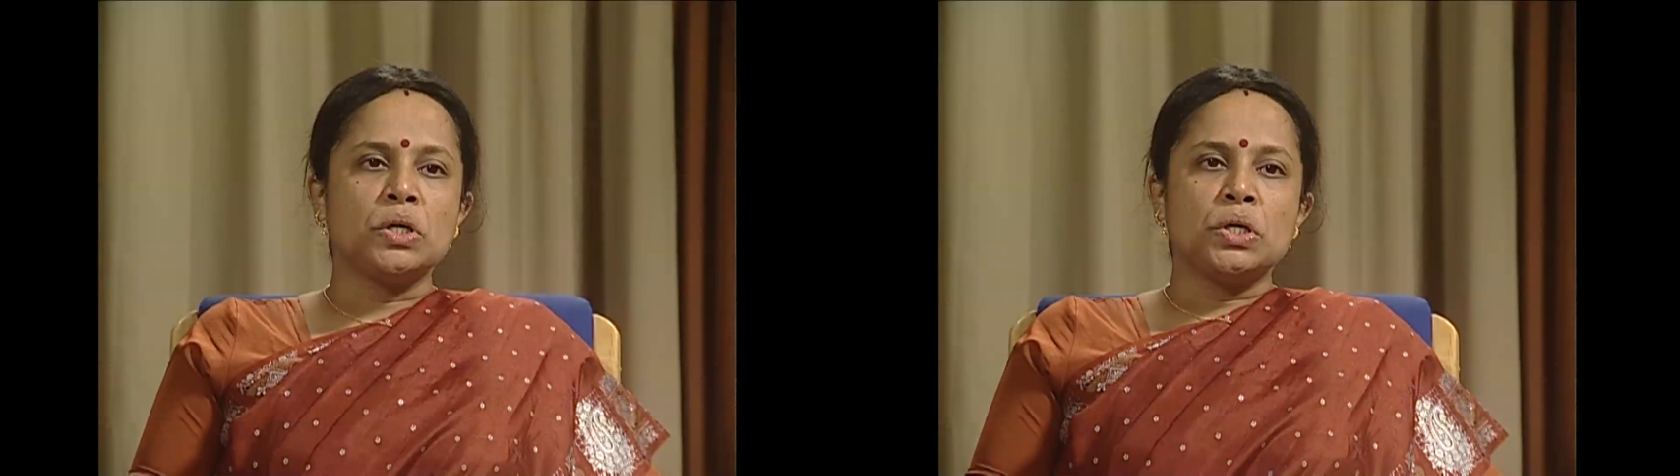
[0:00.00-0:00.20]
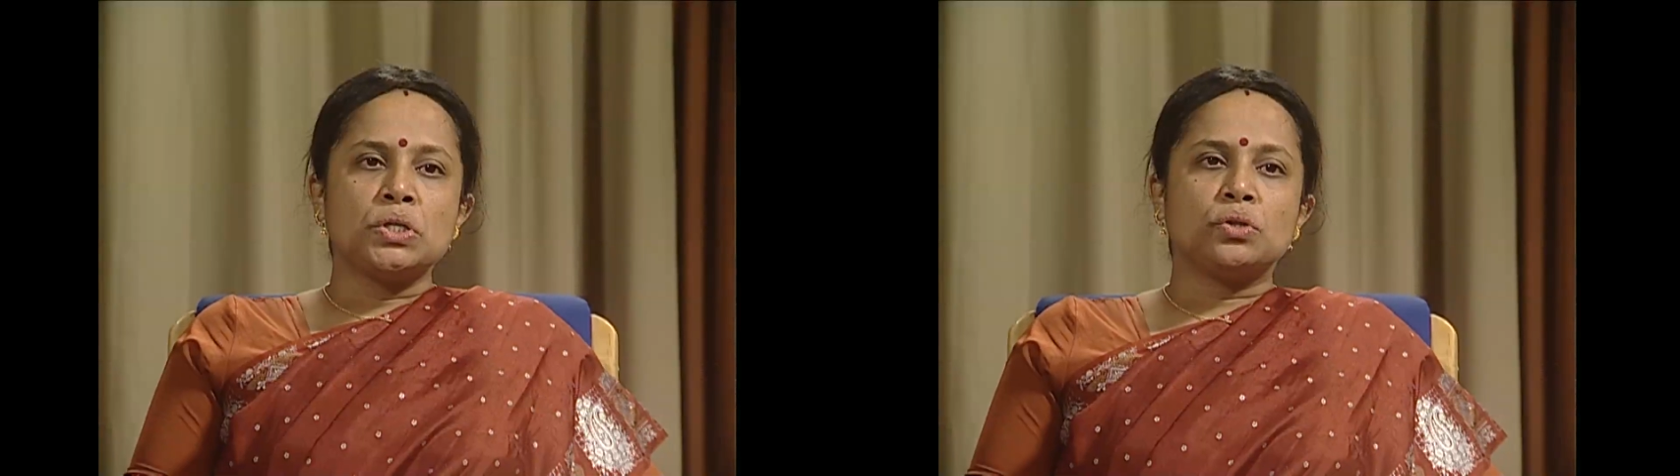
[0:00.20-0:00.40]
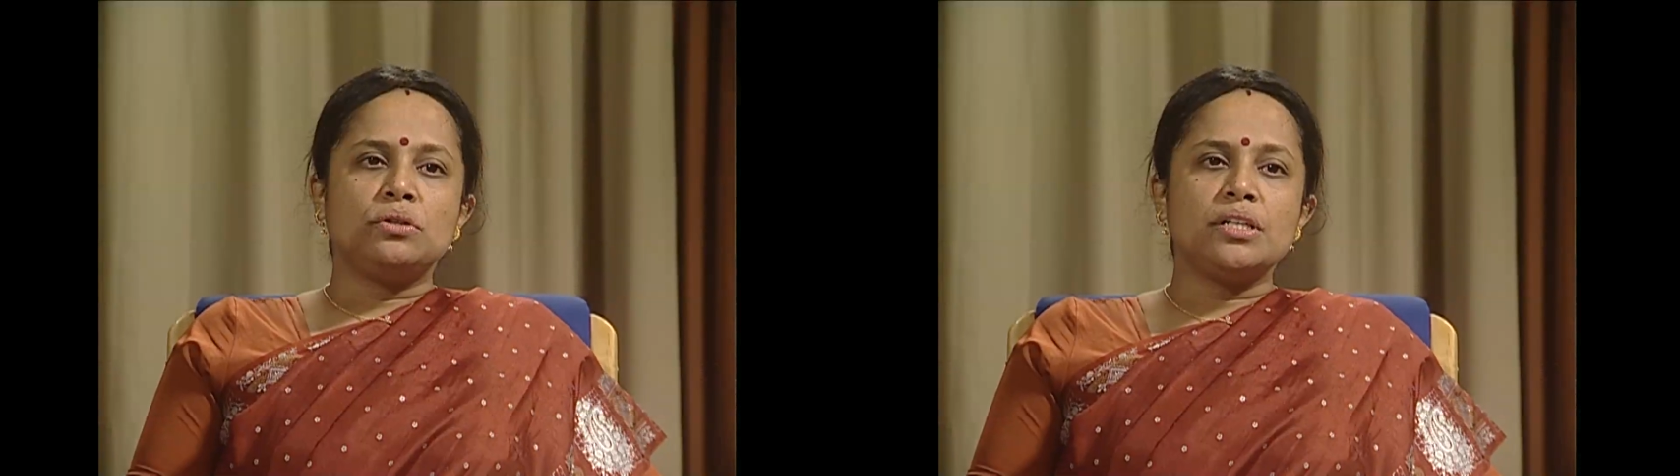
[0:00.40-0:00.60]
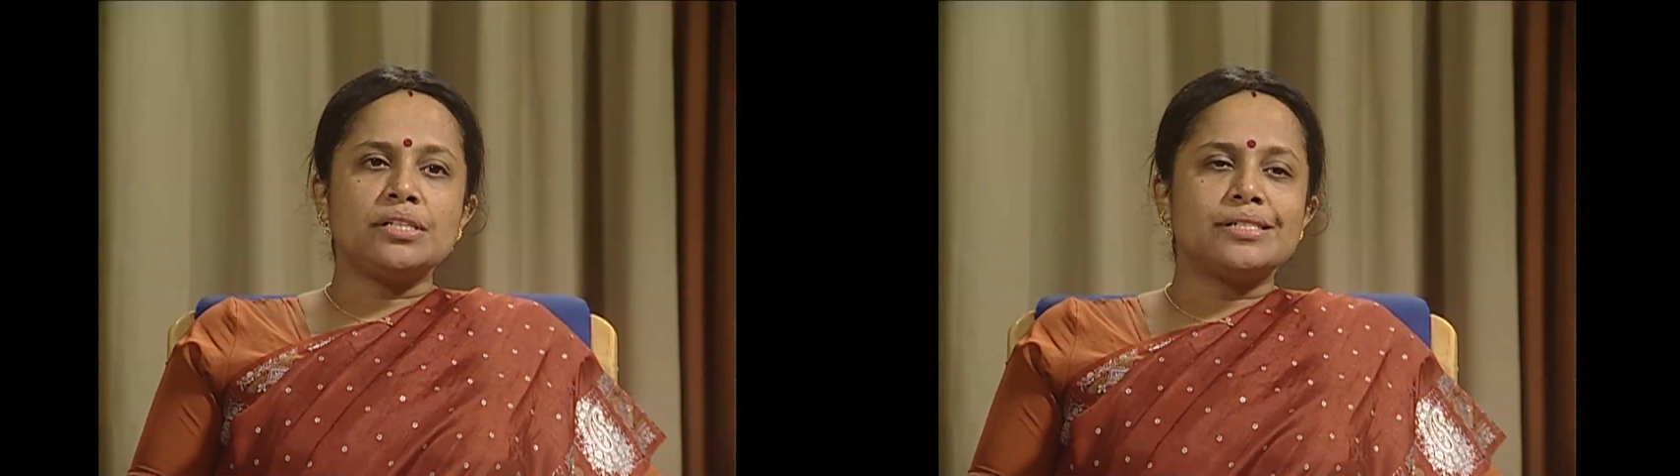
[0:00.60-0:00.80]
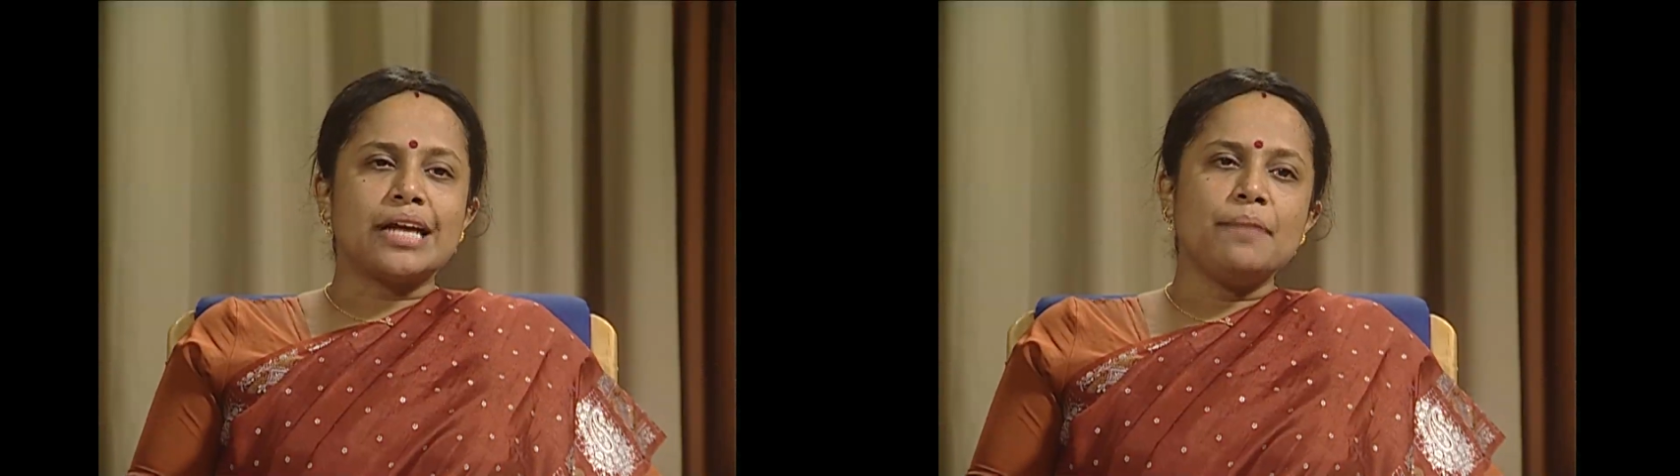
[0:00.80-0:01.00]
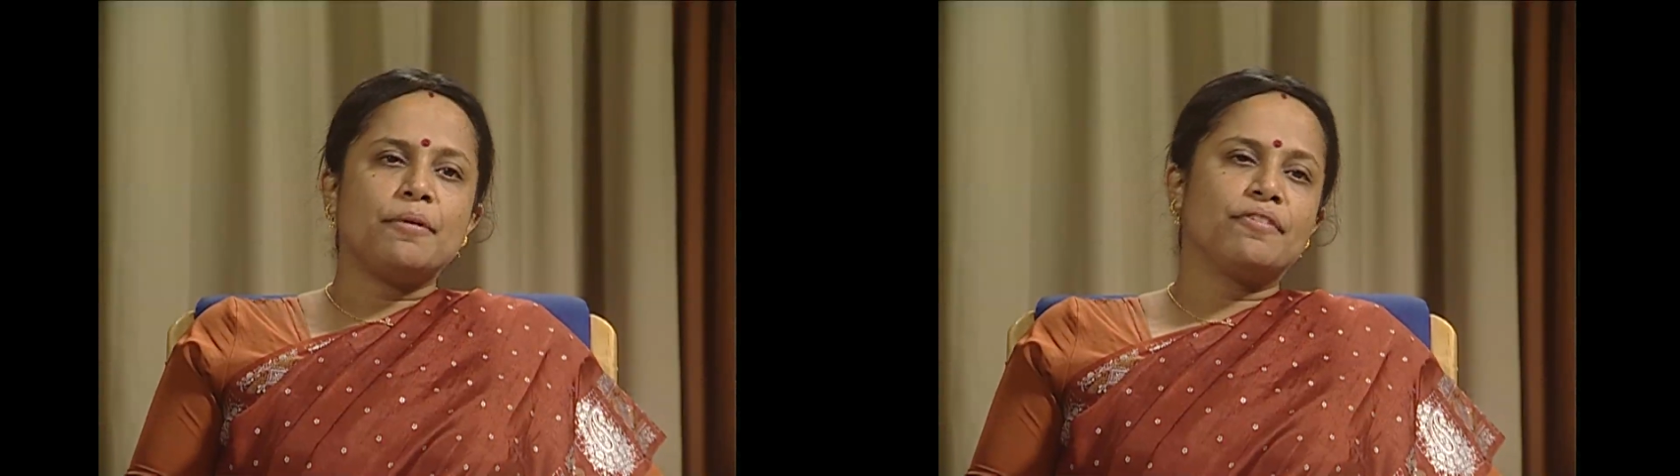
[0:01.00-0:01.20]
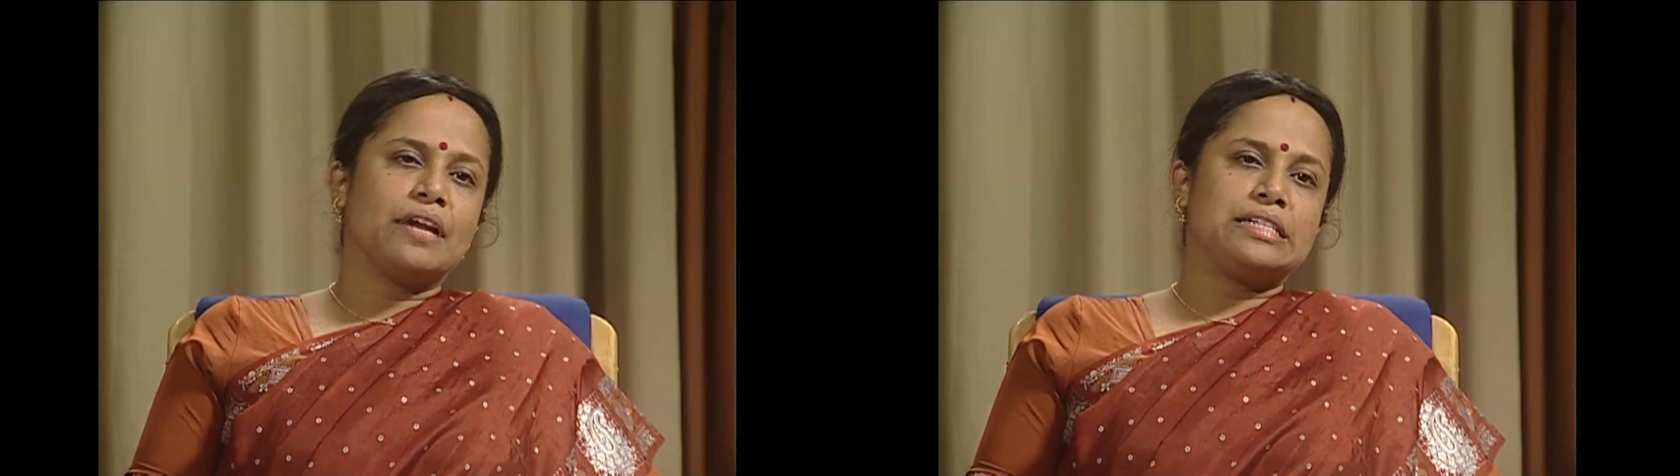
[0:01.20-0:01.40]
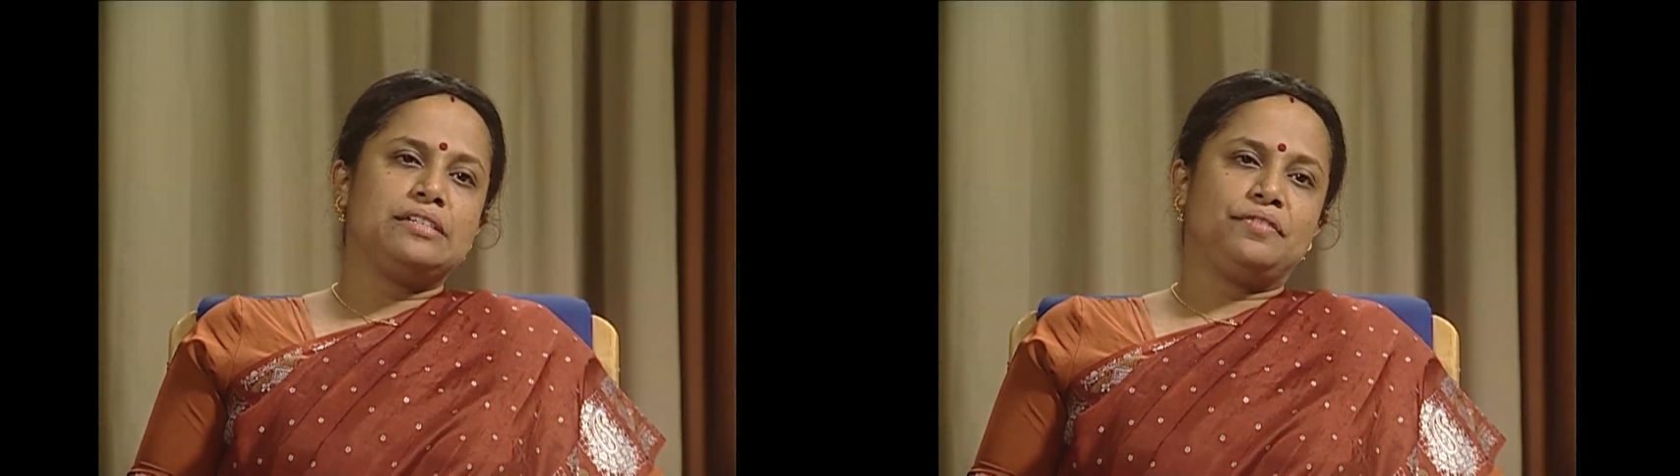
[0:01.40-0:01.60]
So this type of
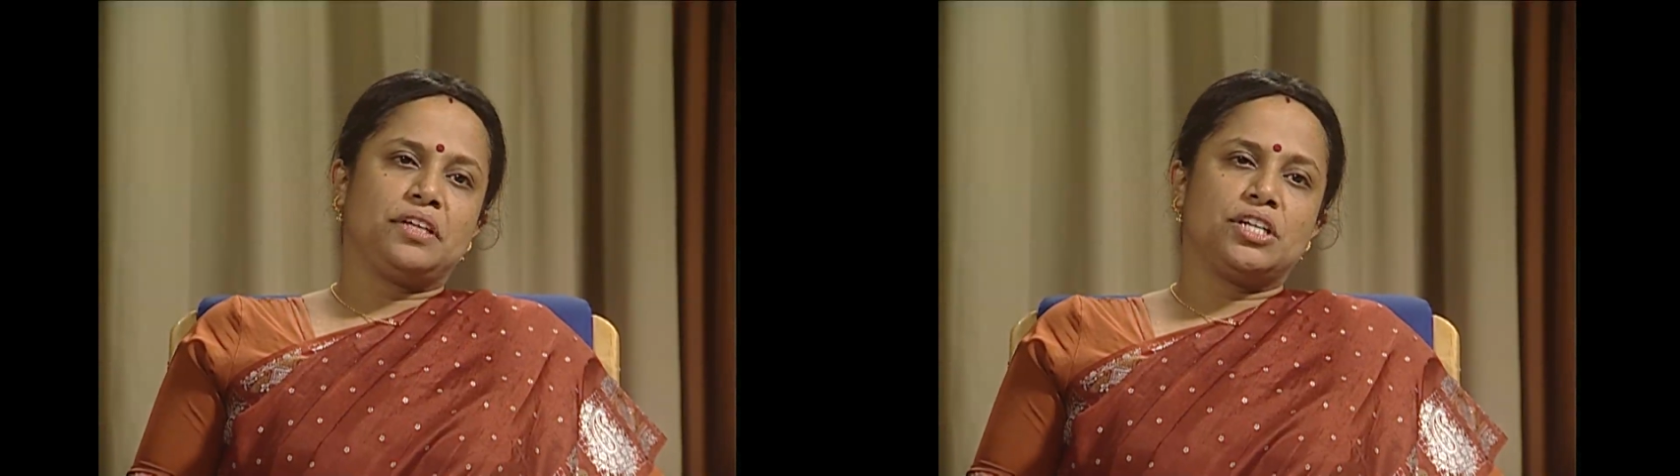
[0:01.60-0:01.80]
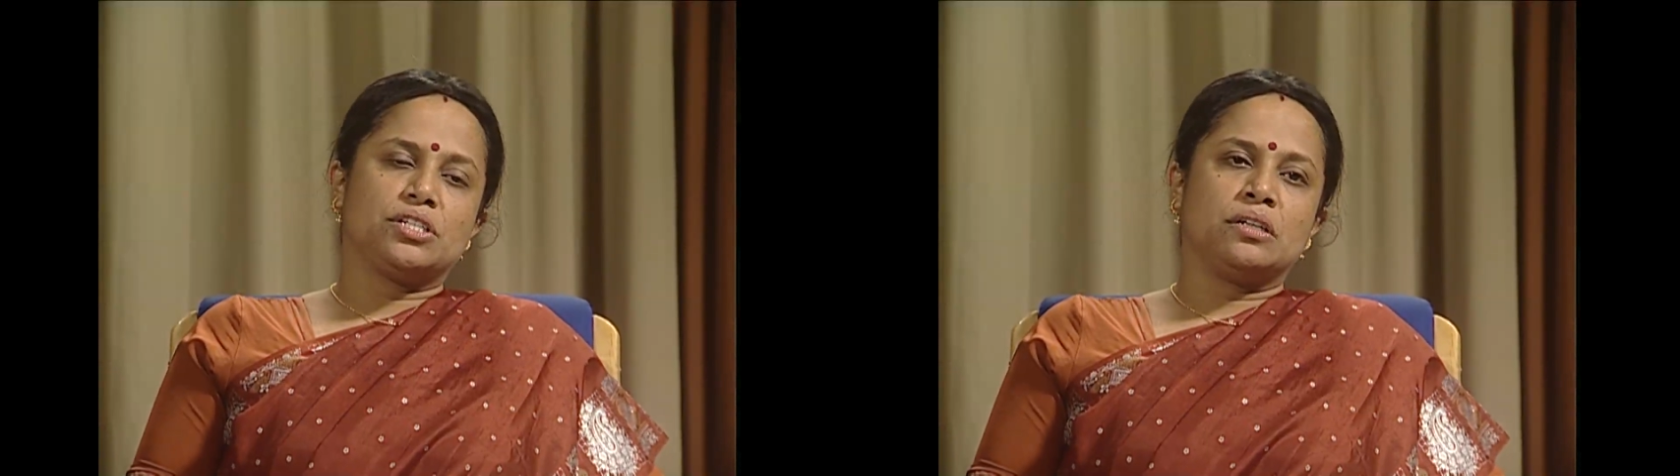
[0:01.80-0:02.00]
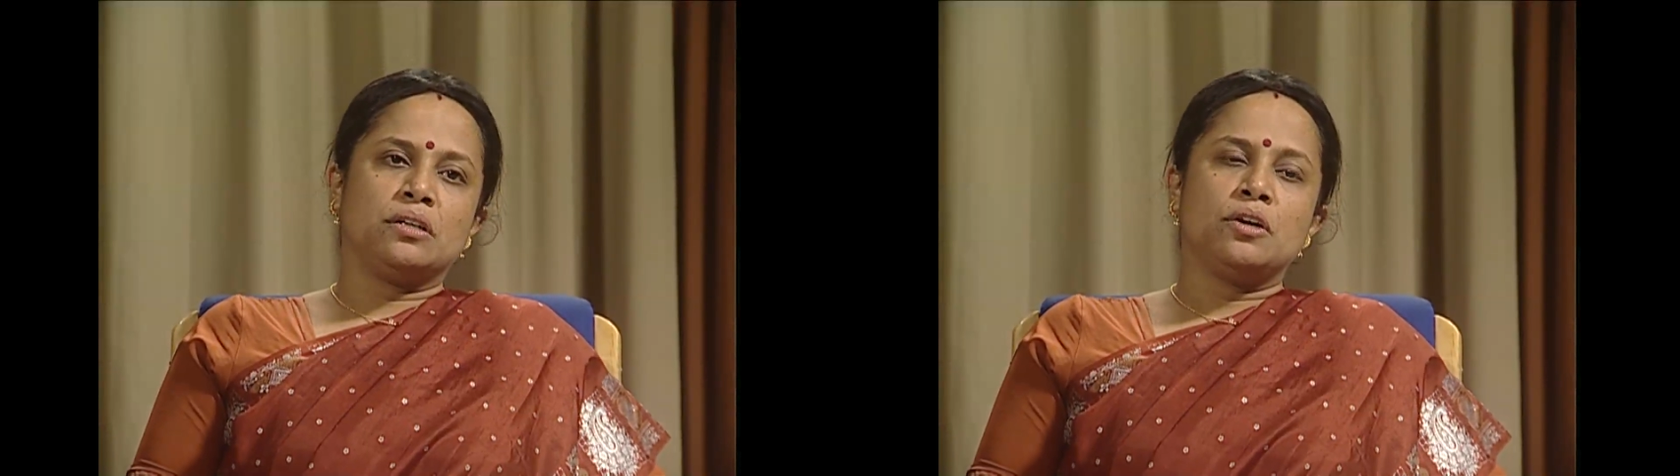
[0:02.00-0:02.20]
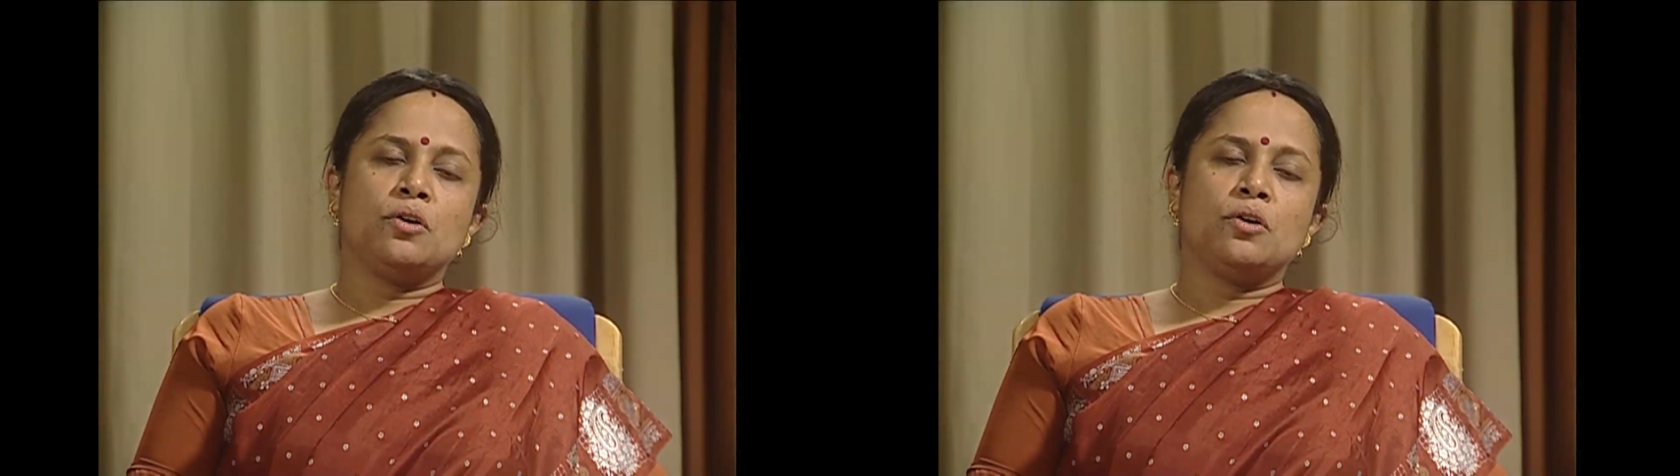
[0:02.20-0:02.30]
classification